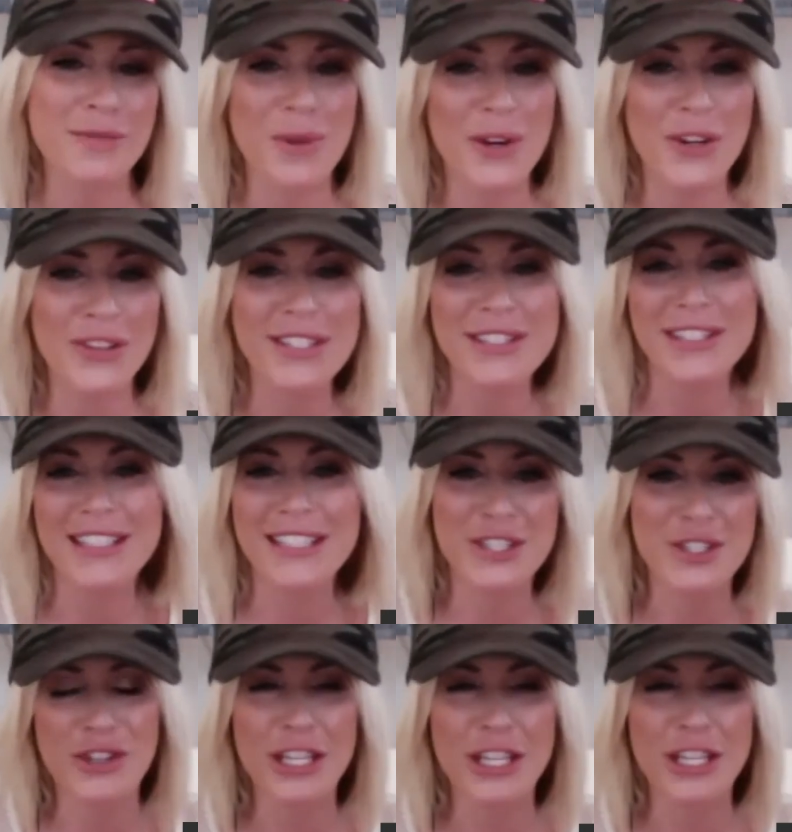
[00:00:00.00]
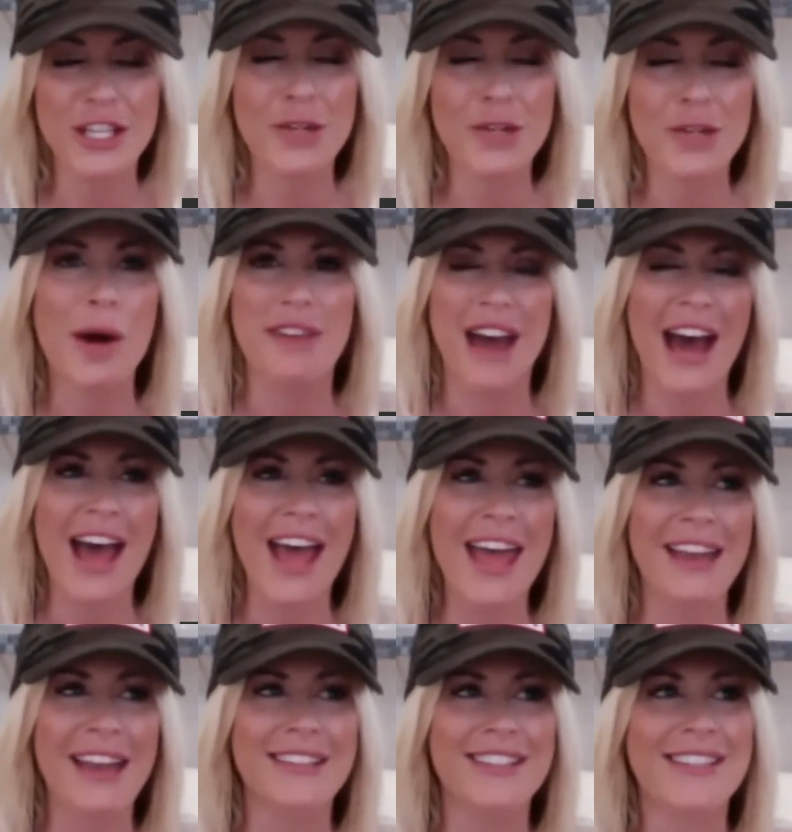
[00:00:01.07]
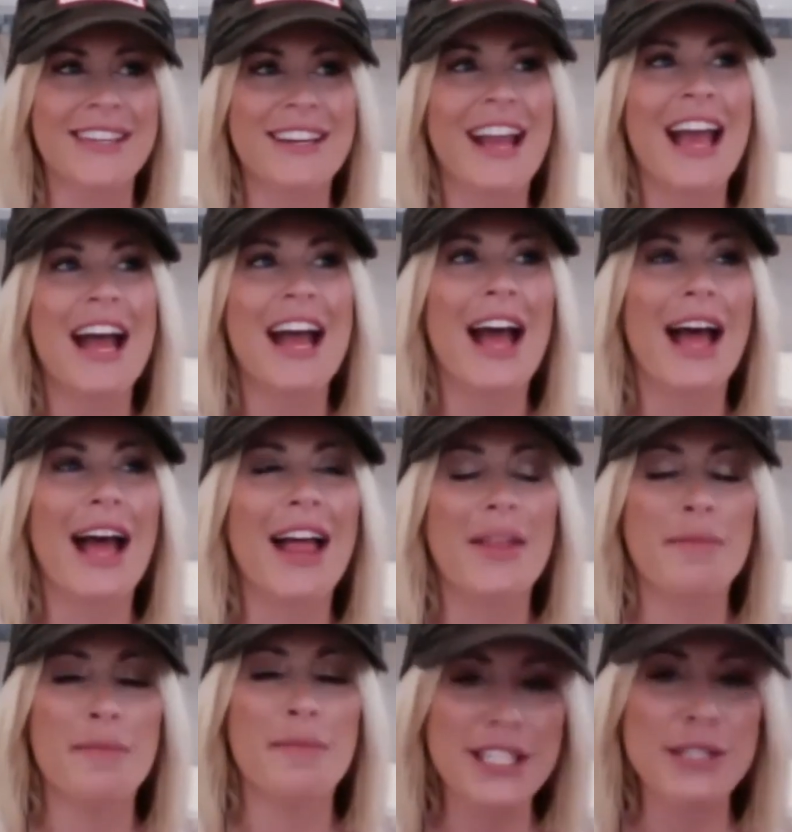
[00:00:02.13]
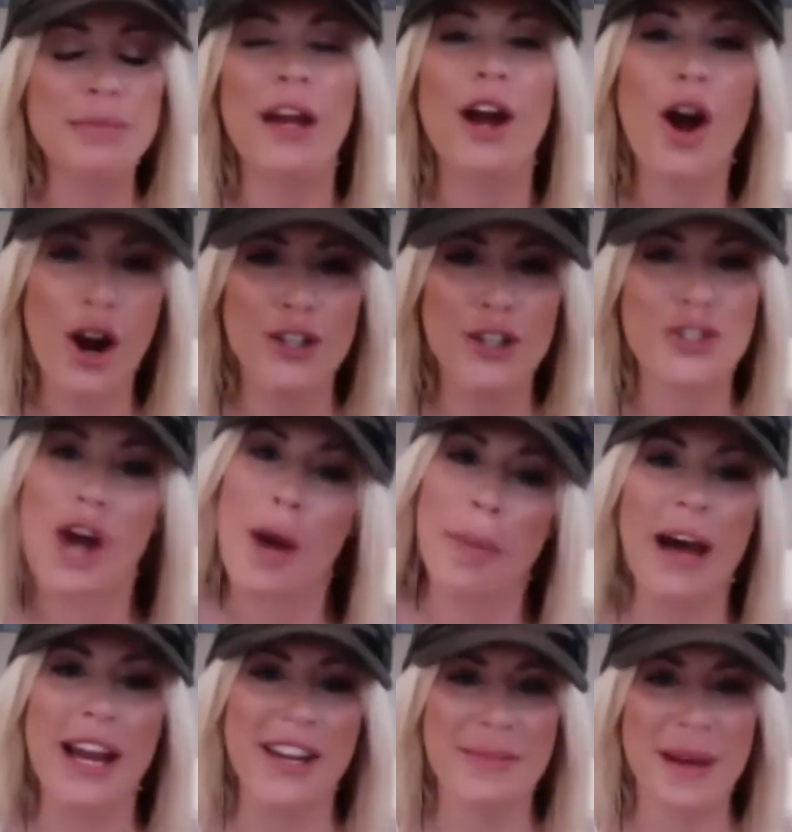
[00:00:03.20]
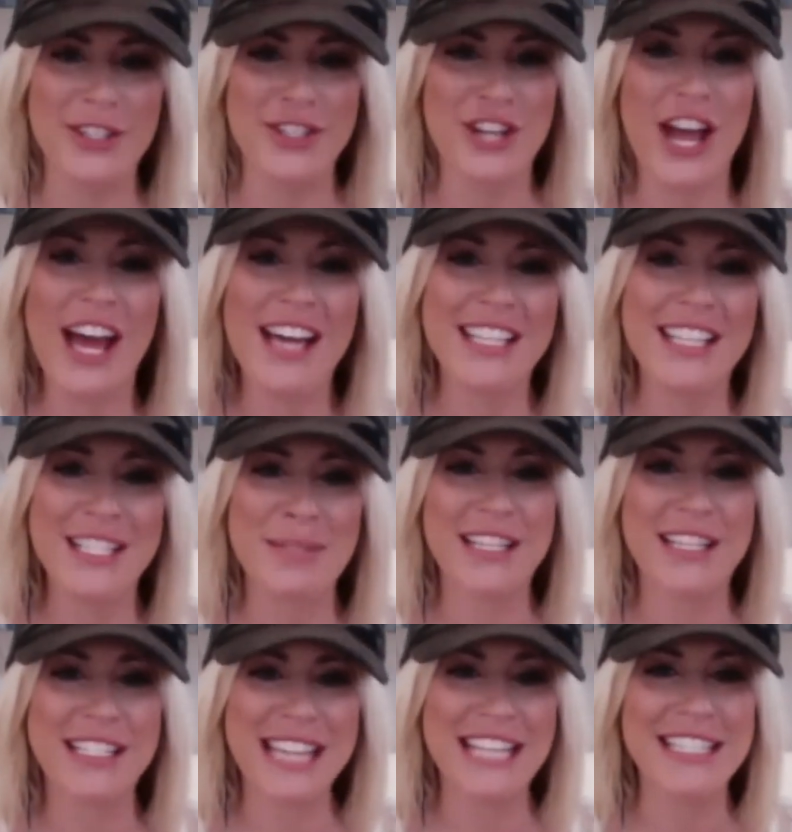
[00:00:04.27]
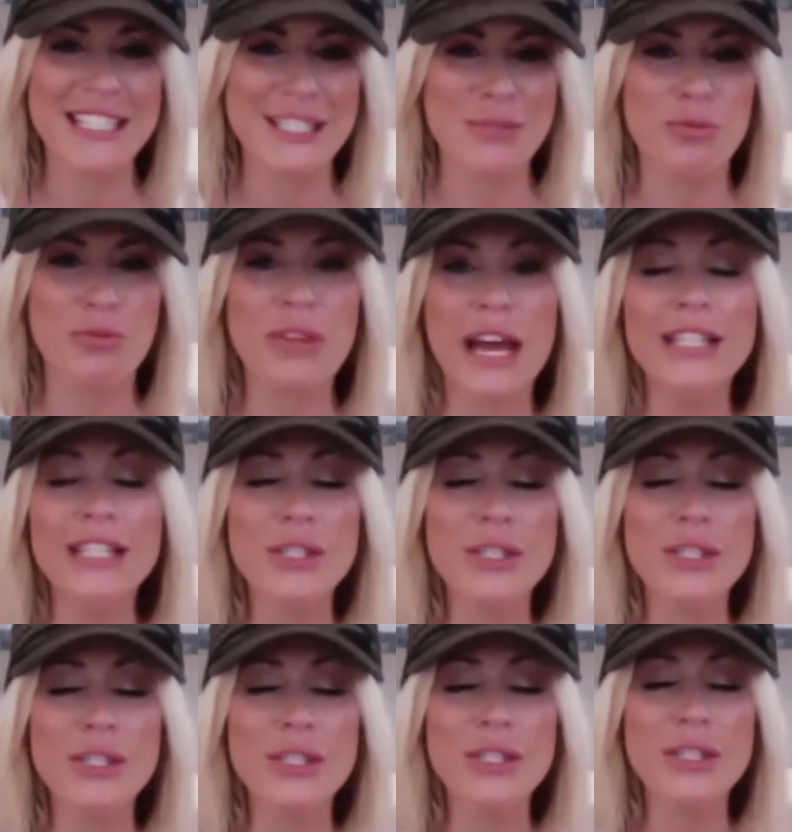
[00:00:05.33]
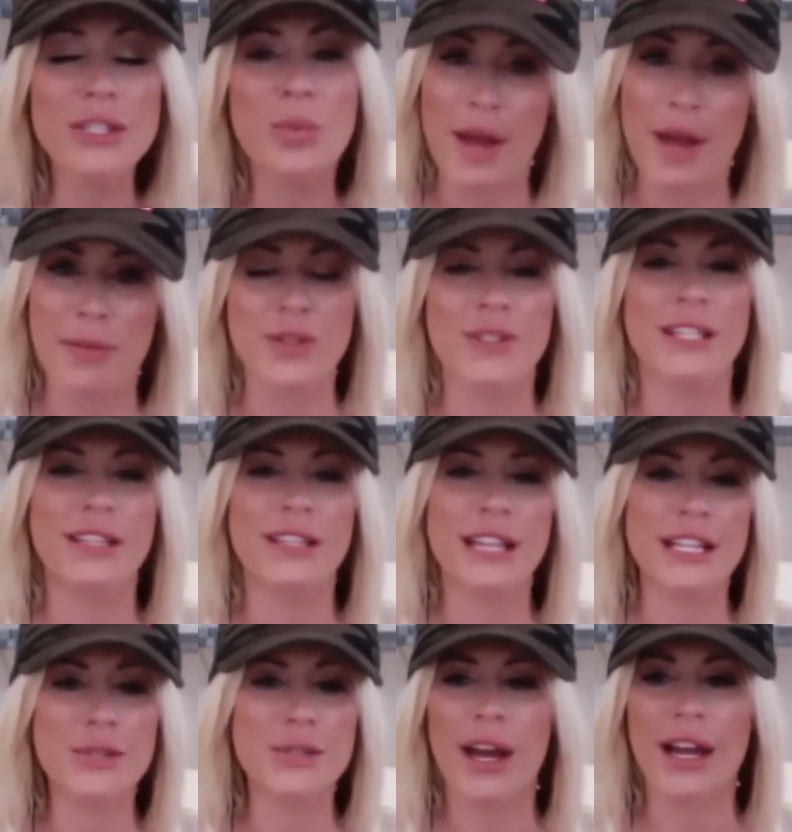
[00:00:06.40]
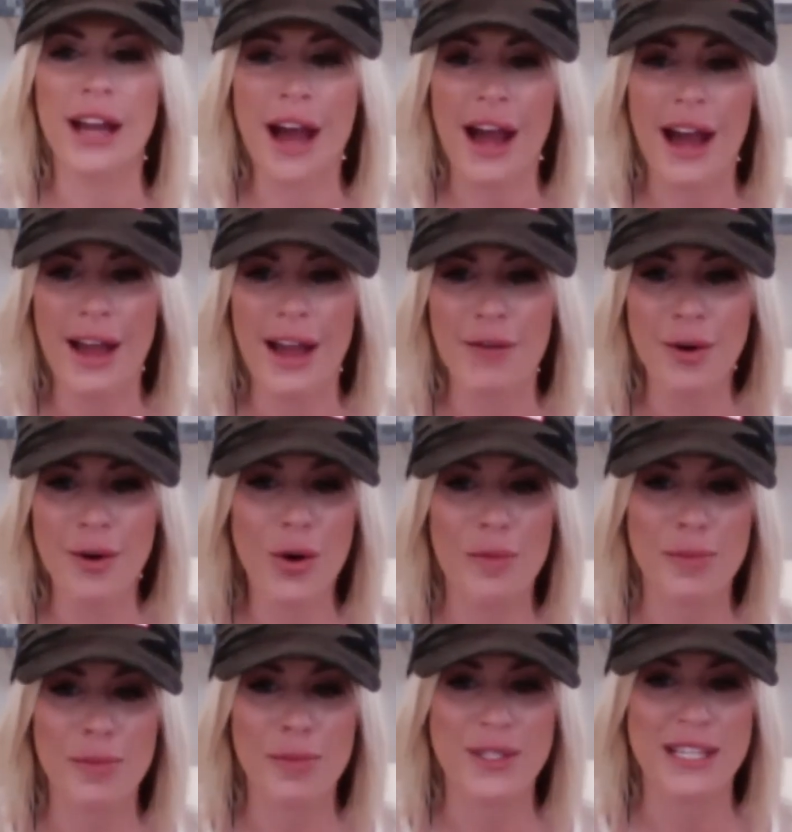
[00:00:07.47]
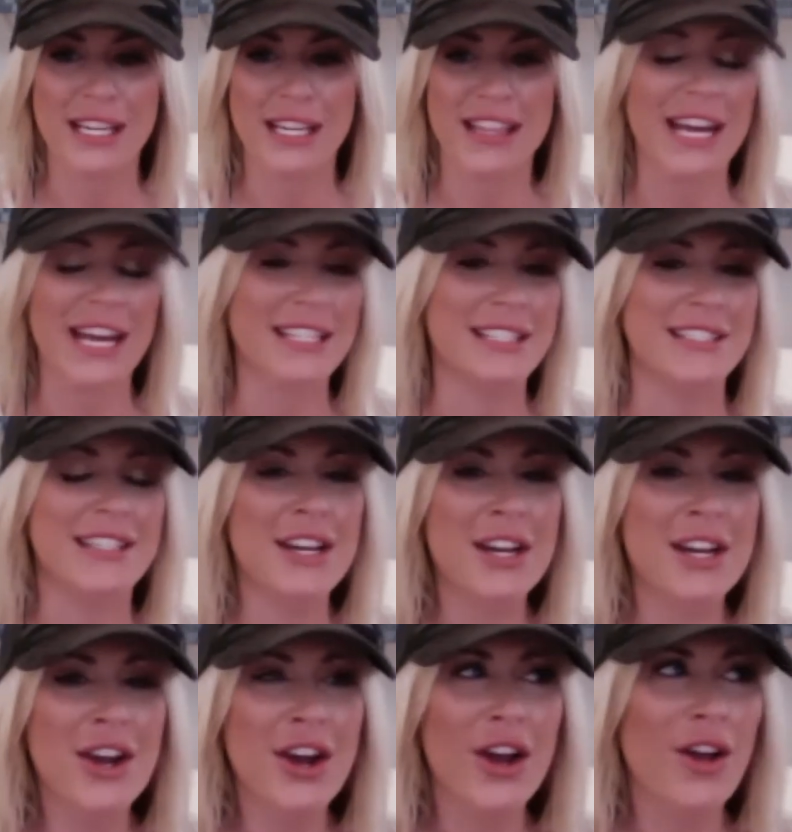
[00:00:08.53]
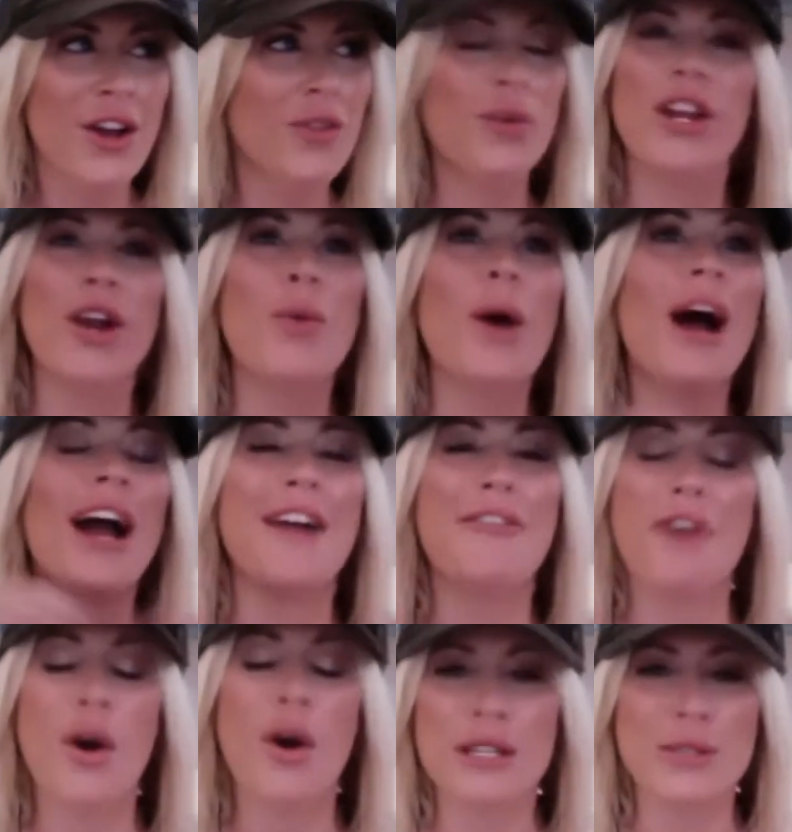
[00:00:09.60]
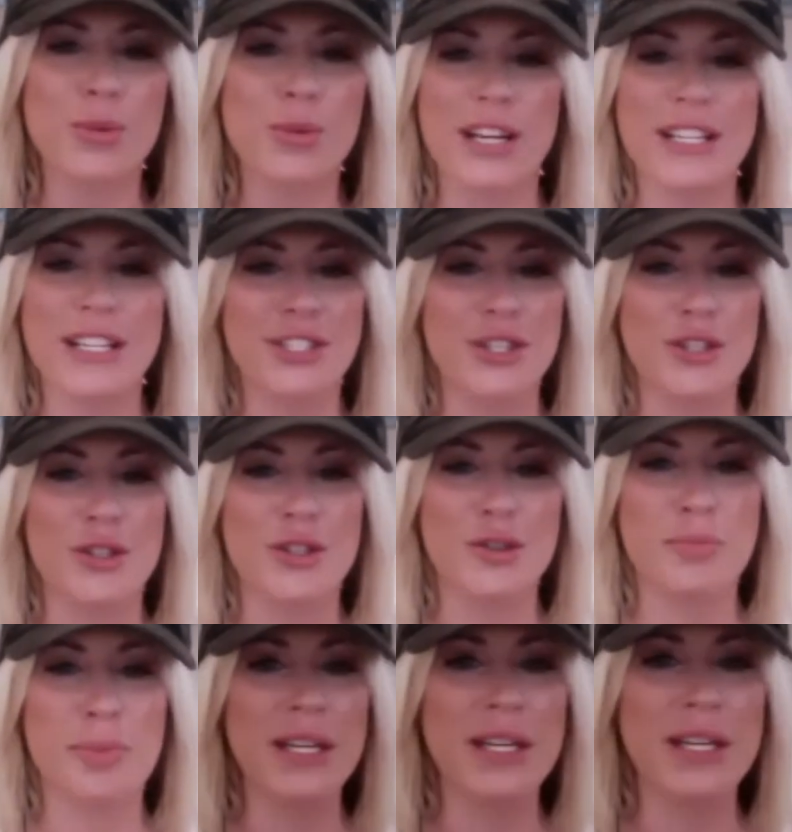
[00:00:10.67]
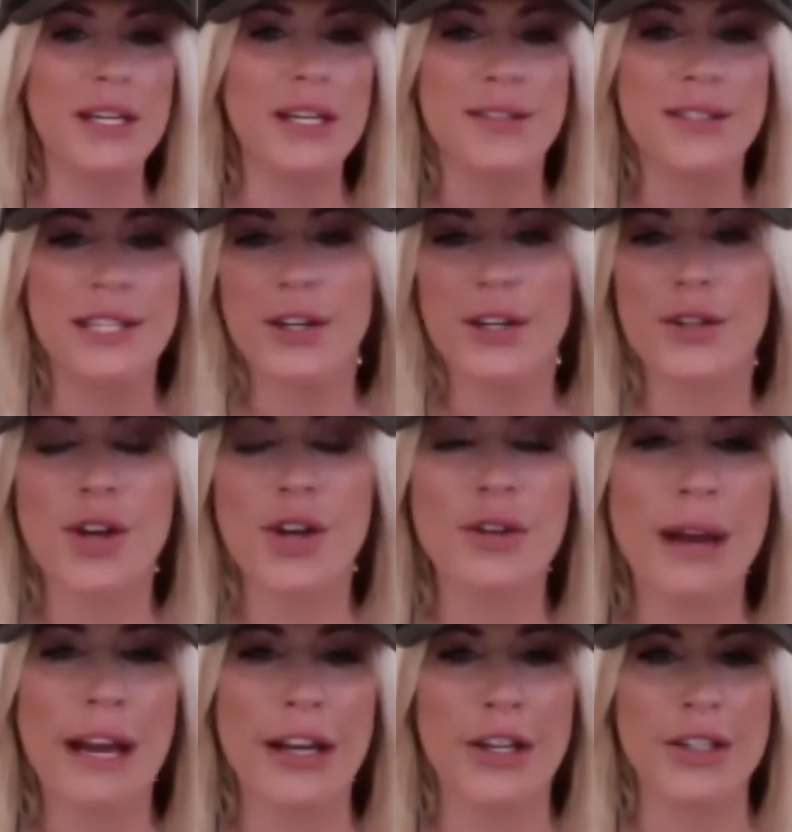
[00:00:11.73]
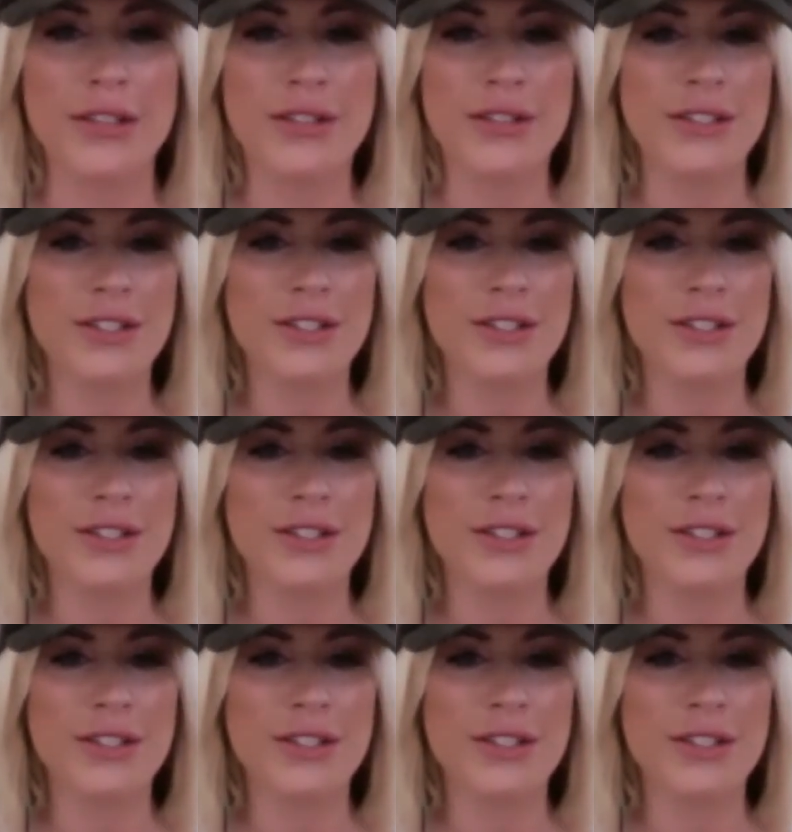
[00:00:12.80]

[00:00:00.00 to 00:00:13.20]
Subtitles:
we're listening to Drink You Up, that makes my heart drop out of my chest, because that's why I write music. That's why I record music. That's why I've always wanted to be a singer-songwriter, is